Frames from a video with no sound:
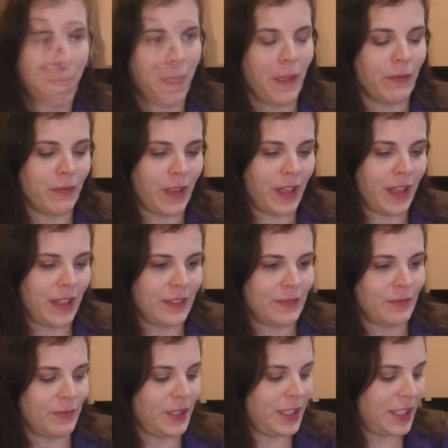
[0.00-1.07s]
All right,
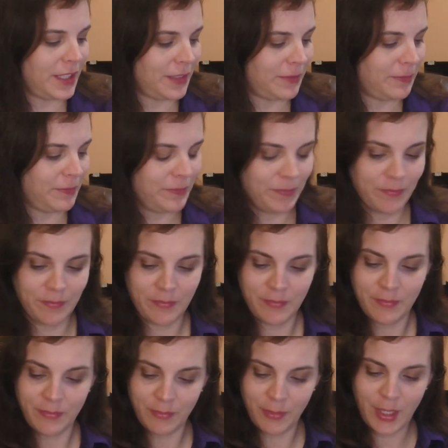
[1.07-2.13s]
we did it.
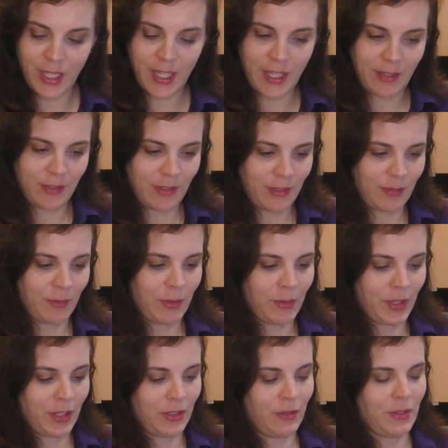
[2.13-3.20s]
We did it. Do we
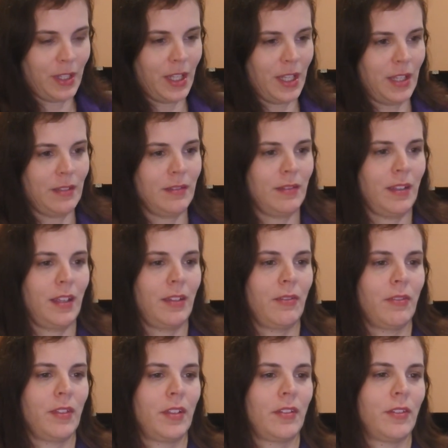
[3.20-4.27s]
want to do it again? I
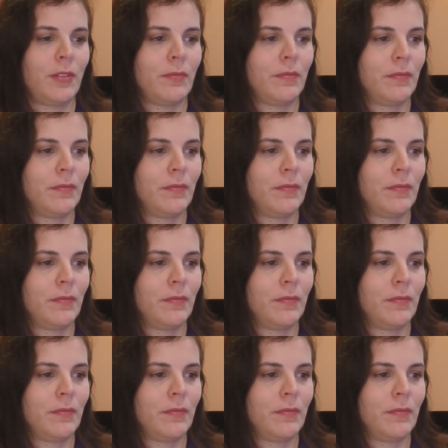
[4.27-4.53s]
don't think so.